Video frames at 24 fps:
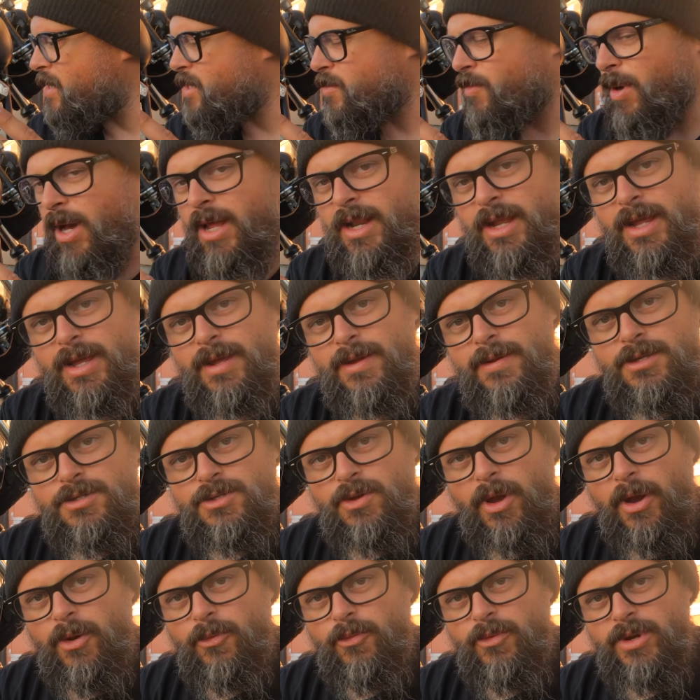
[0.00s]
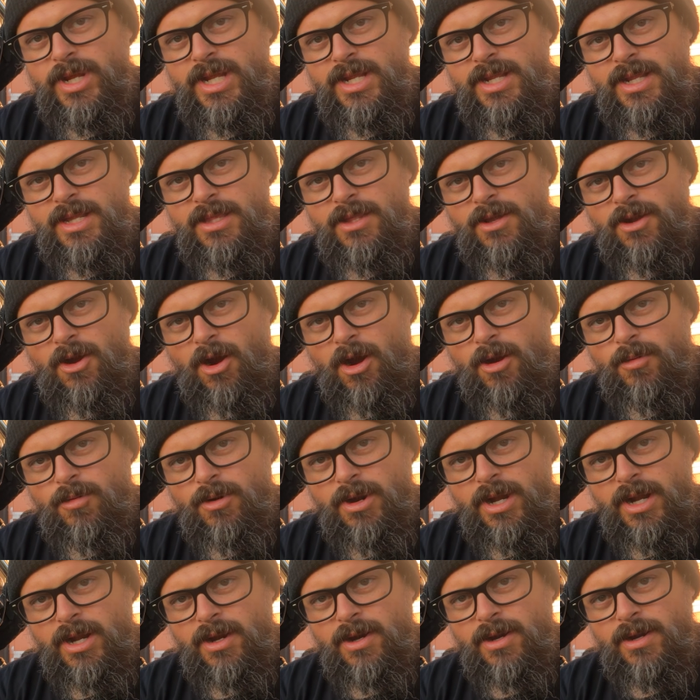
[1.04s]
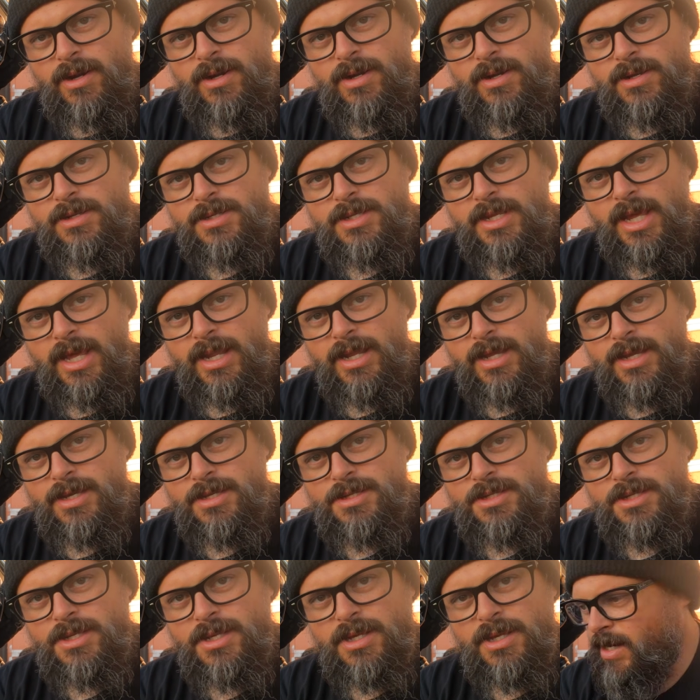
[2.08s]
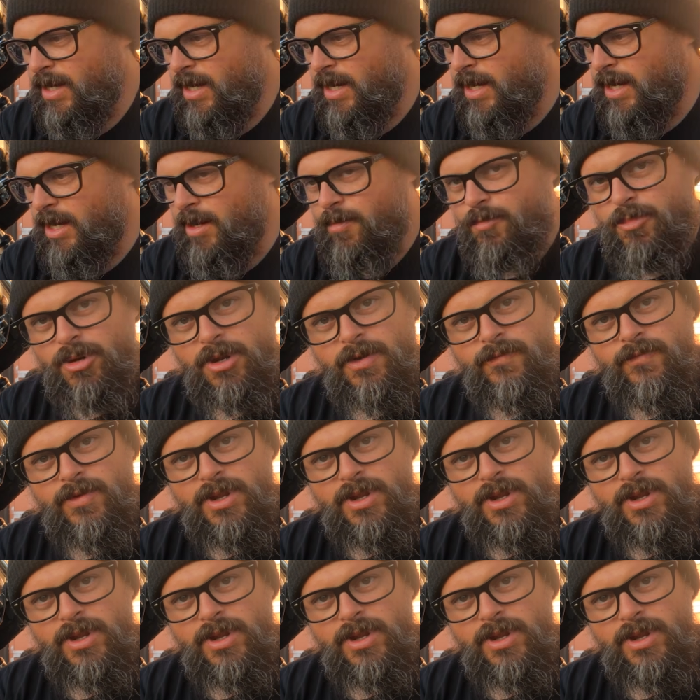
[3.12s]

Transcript: that's about it. So I redid the carburetor settings, put a